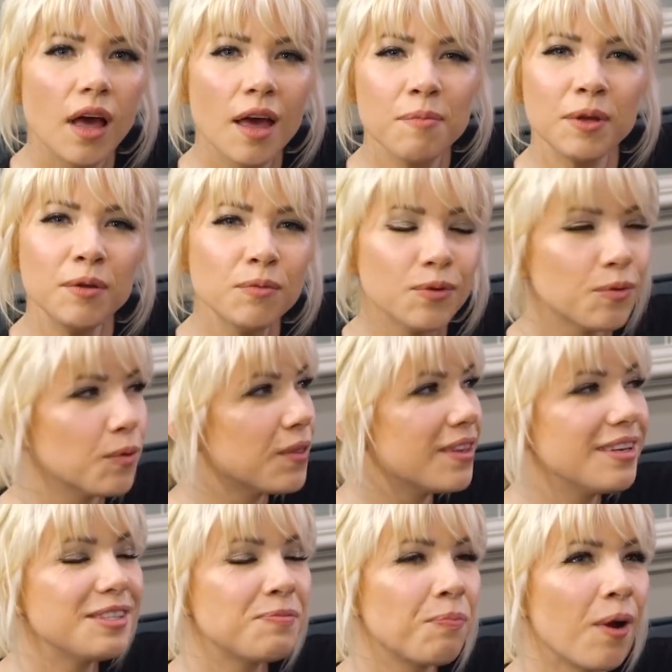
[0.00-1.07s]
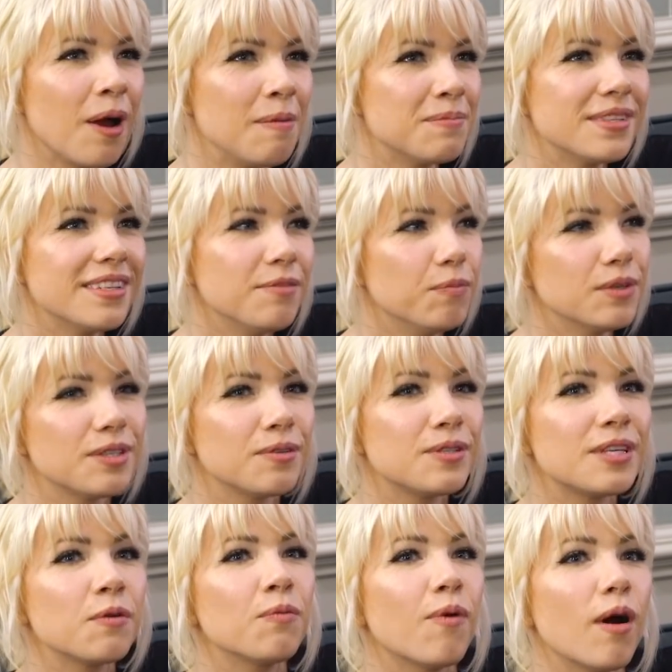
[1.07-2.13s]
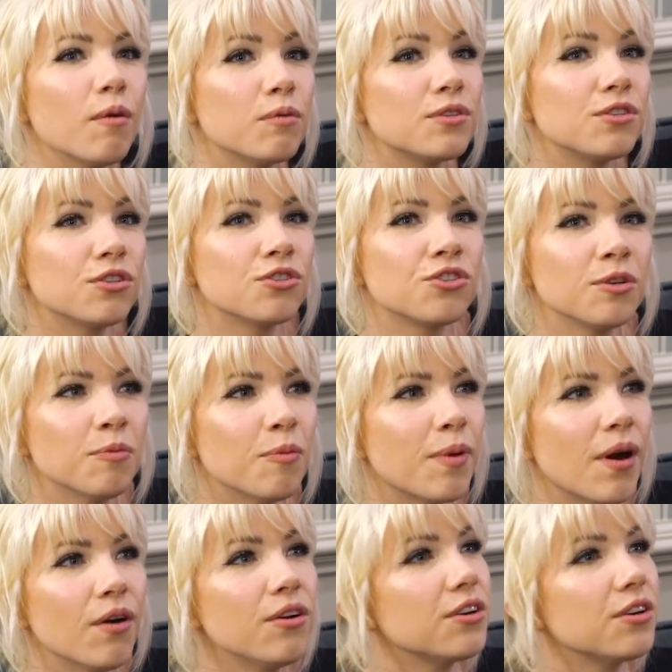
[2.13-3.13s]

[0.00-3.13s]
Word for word: I mean, were these prompted? Would you say what was your dream about,